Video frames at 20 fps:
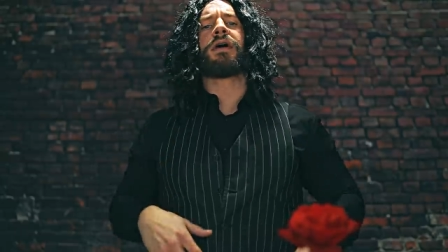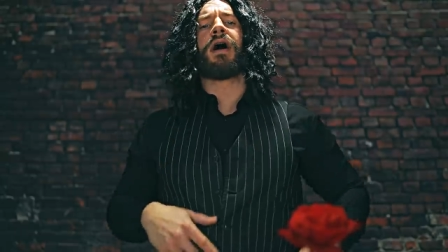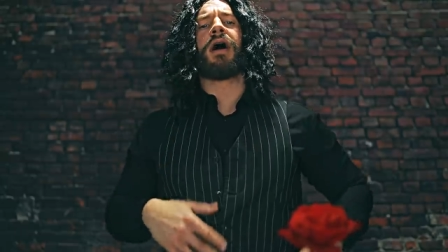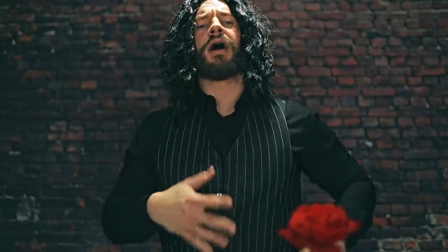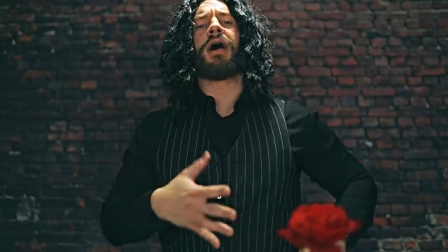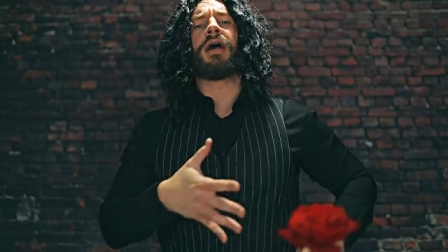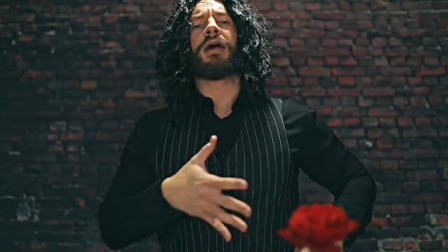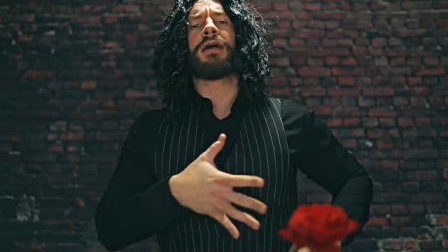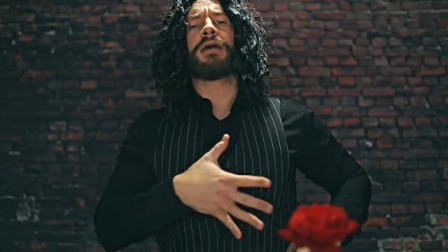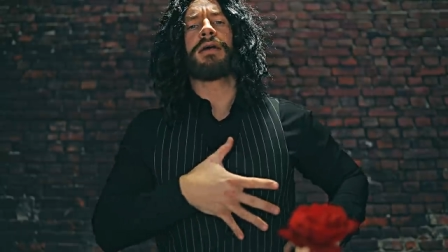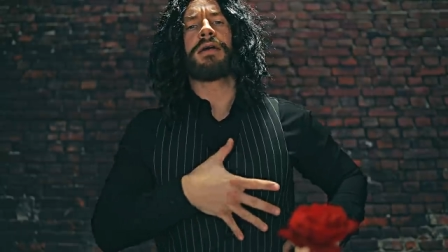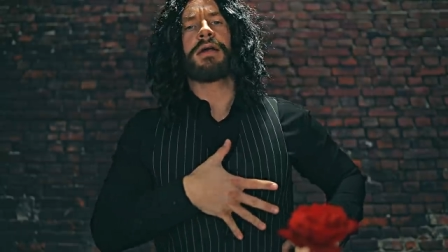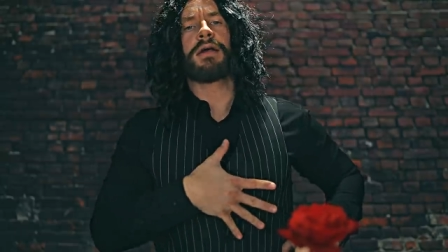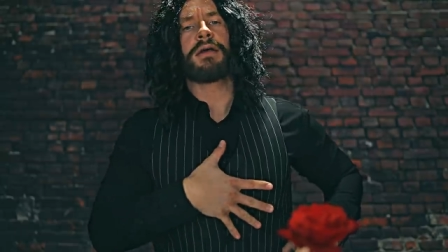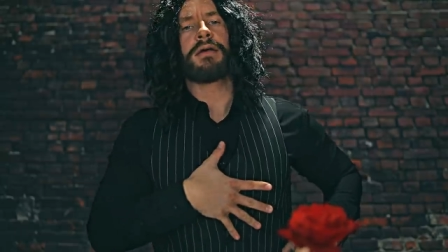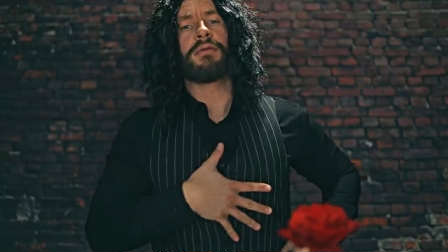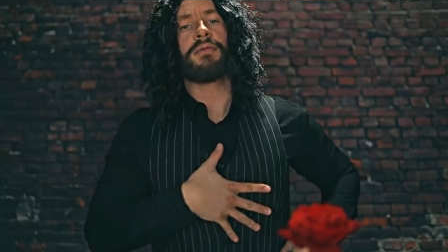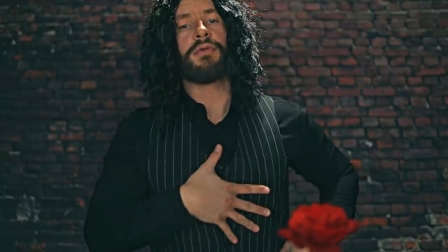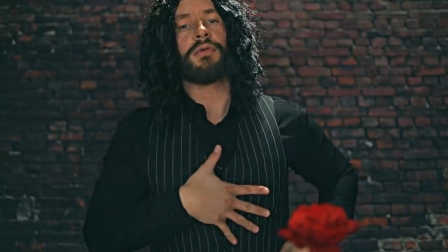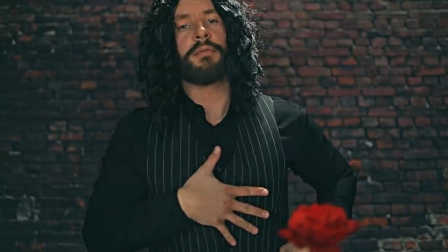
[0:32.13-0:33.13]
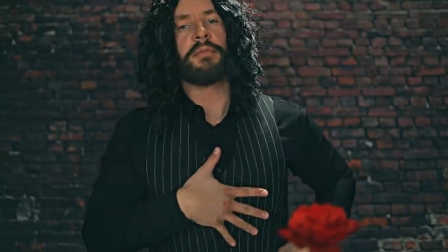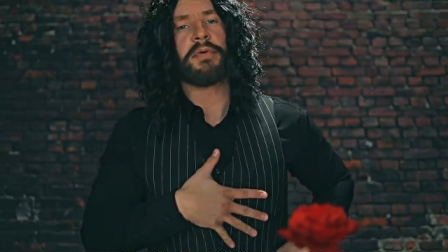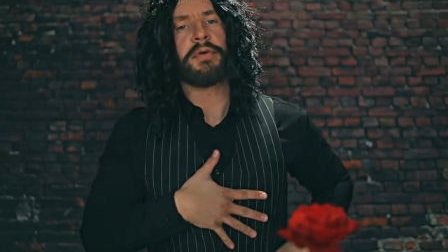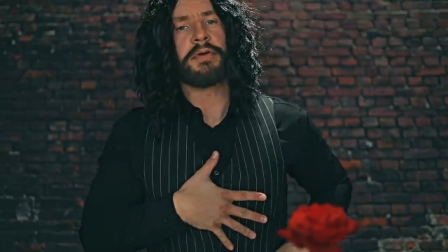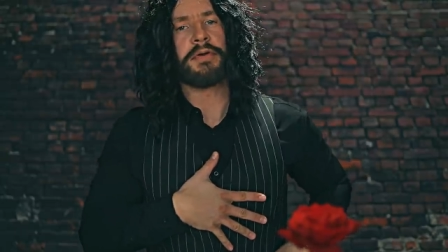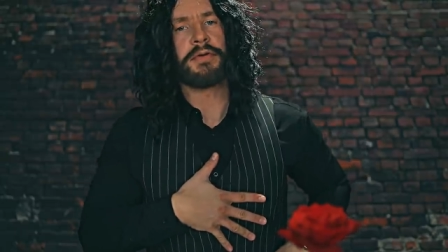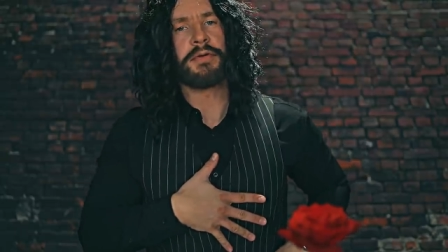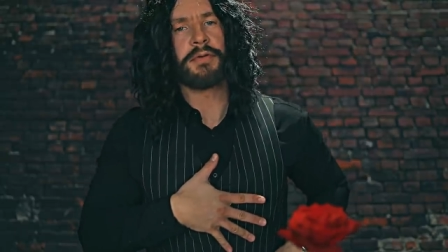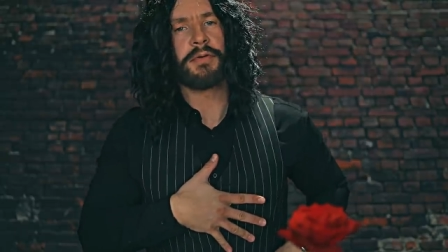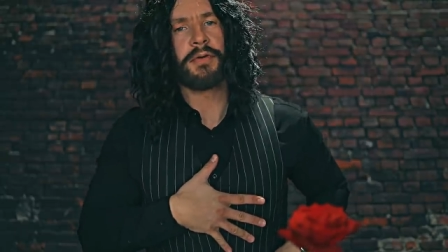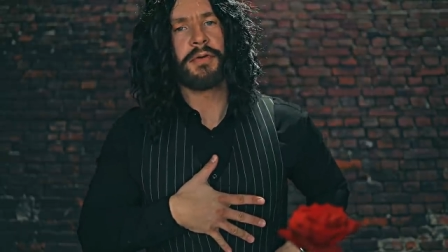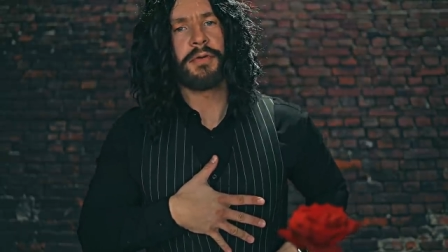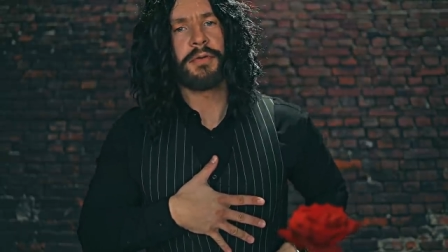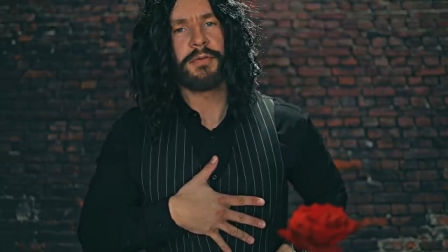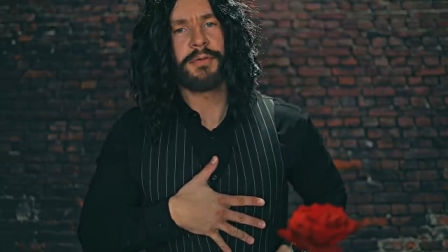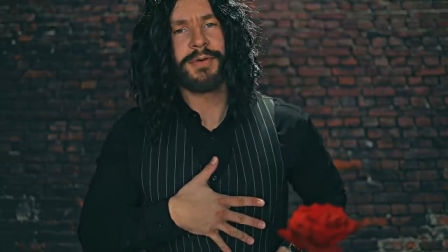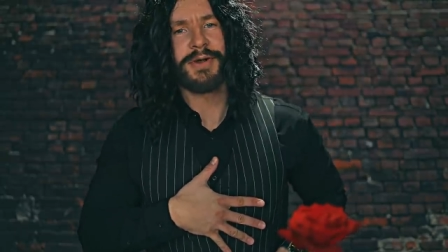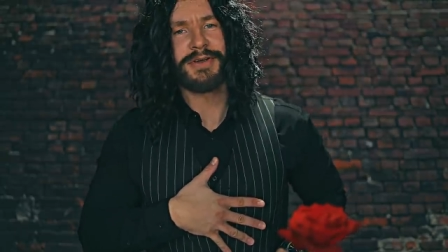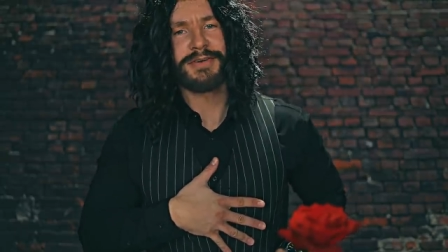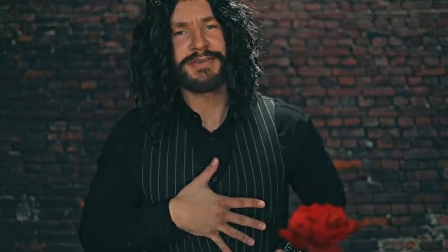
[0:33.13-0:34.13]
I will be your
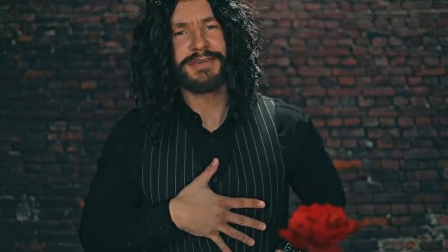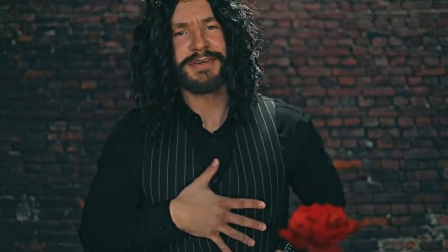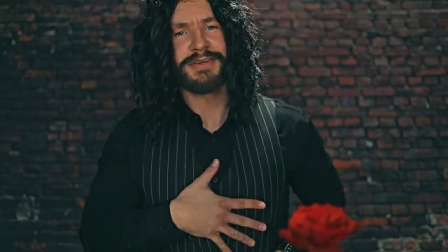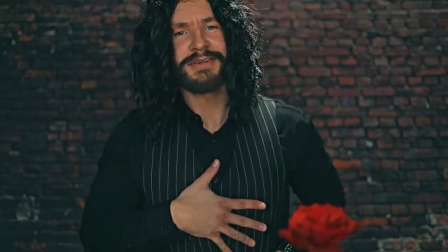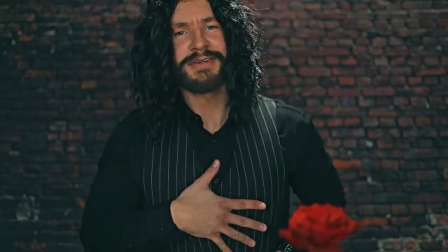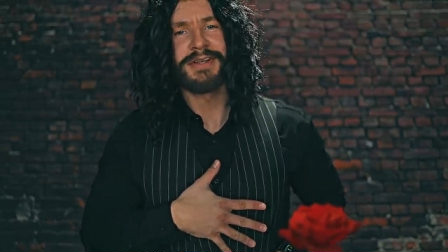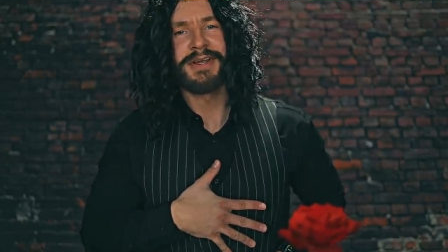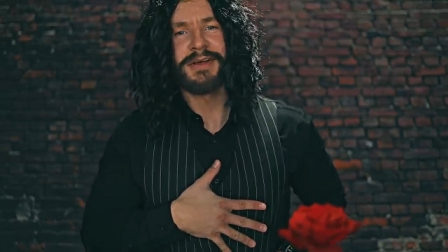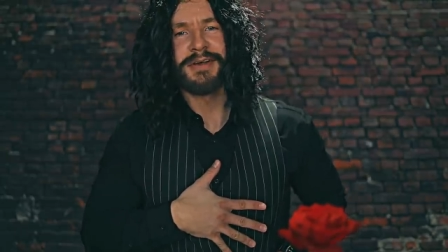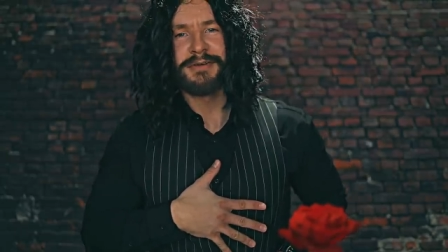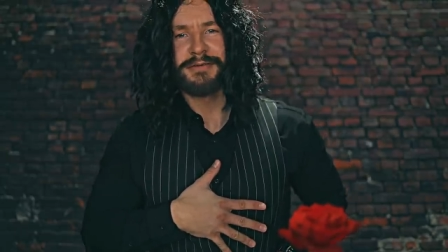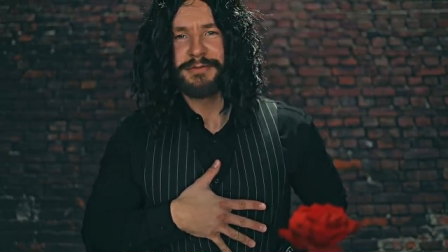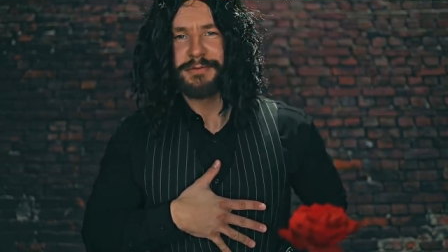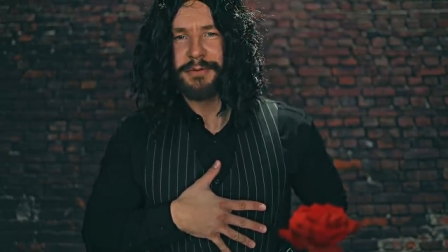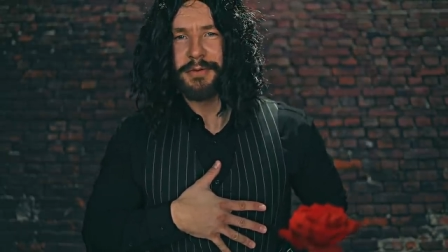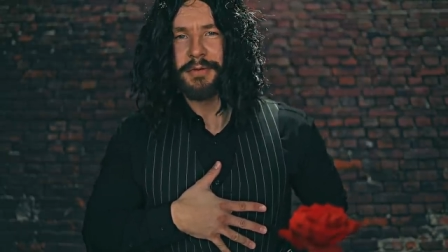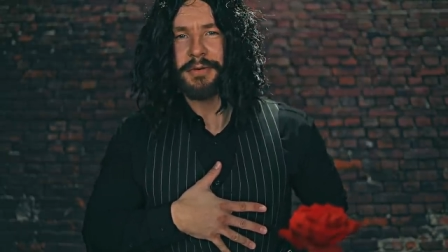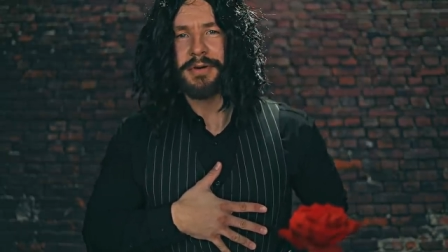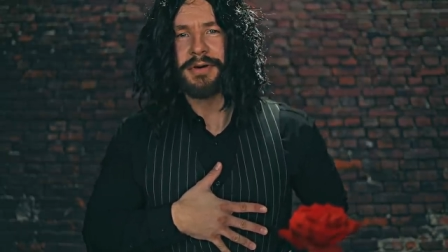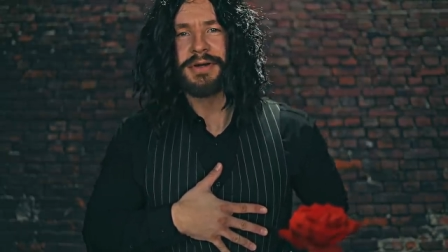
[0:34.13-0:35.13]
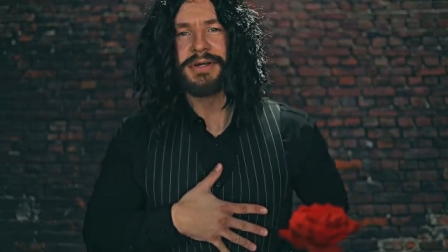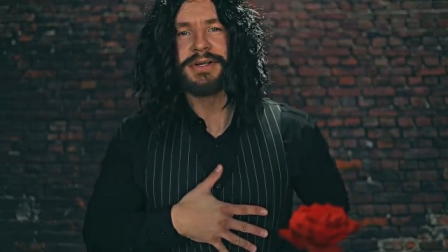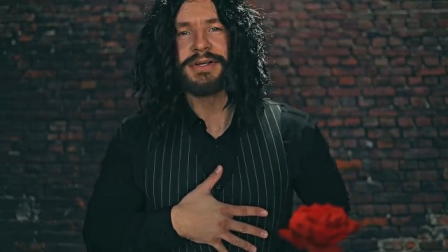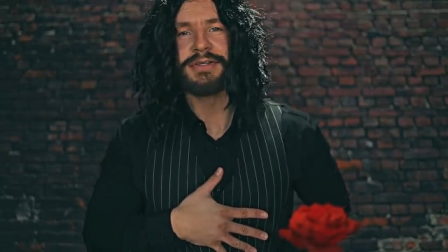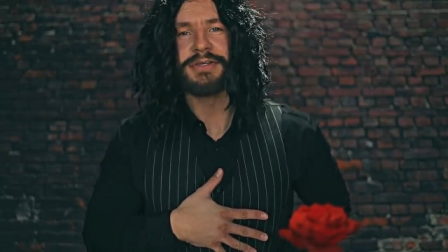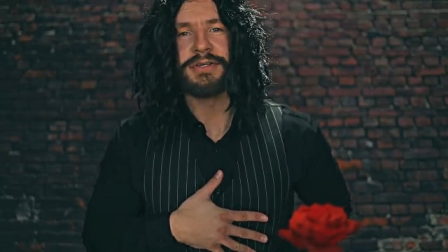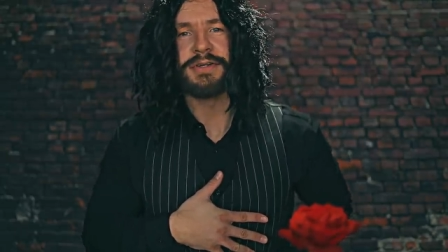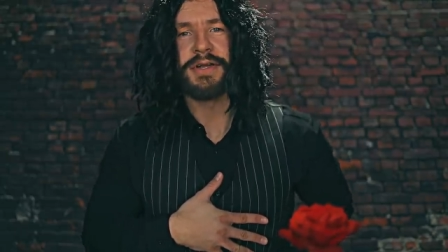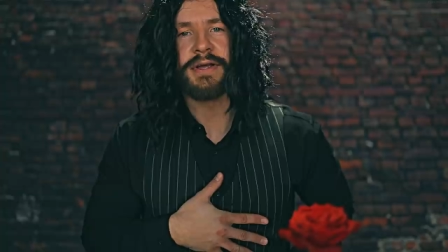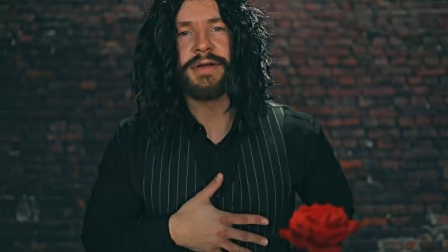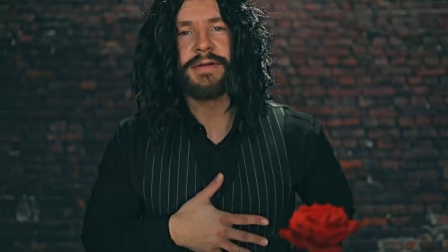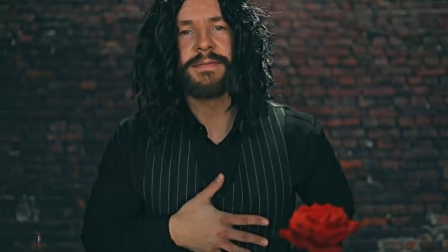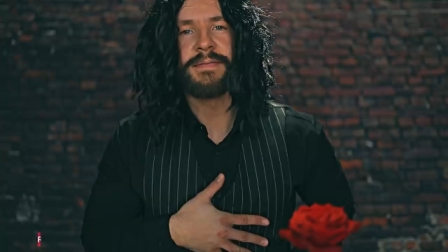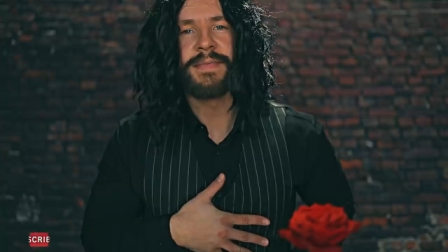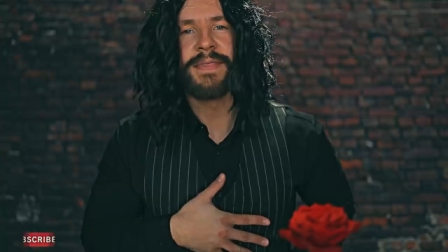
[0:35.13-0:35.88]
waiter for today.